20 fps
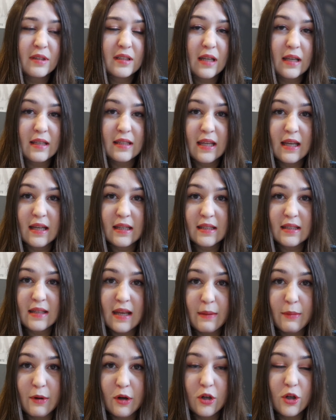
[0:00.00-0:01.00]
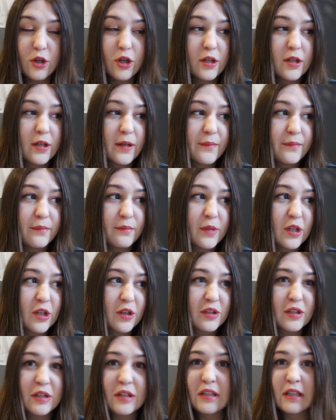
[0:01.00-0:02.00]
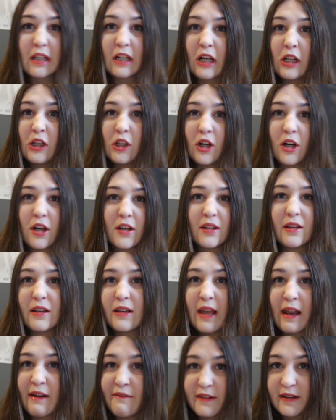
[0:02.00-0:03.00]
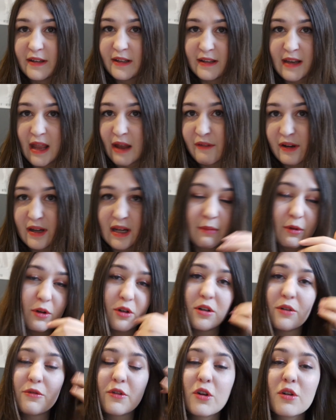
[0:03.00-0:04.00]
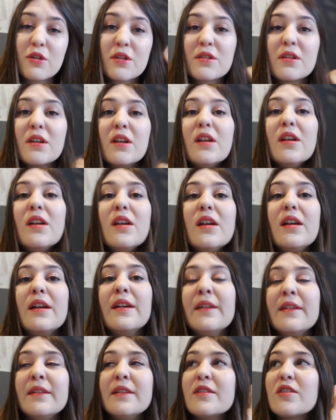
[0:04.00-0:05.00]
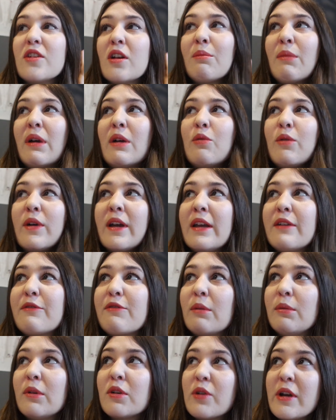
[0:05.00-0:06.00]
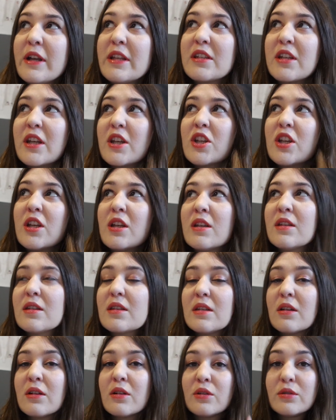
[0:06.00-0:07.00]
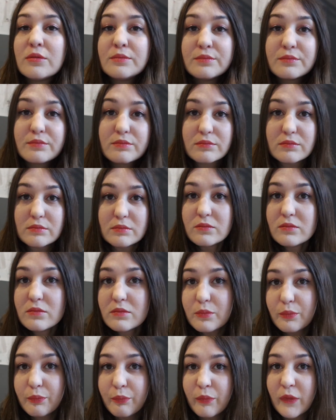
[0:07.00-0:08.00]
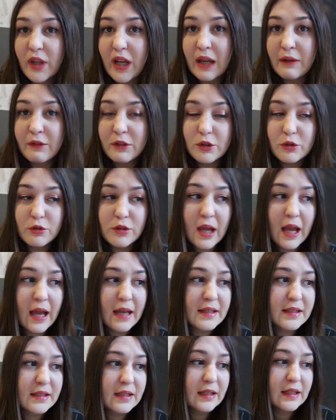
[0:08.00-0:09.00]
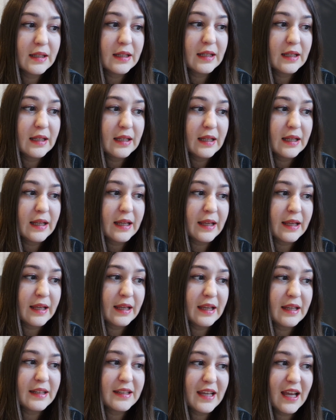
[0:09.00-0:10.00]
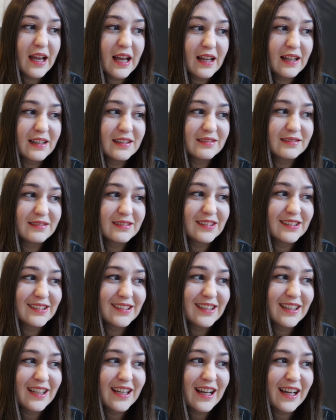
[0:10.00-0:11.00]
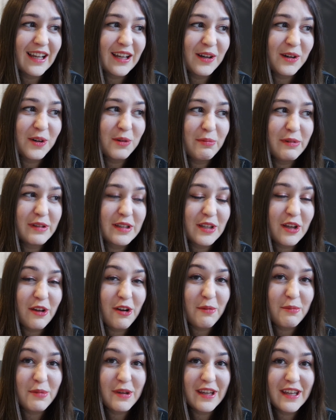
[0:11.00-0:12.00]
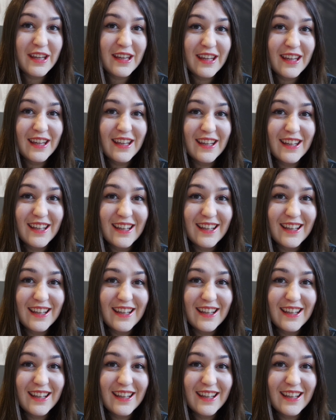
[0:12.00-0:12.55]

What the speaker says: Stasia's neighborhood, because there's like a lot in every neighborhood, of course, and it's on my way from the train station, so I will do that. And yeah, I hope it's gonna be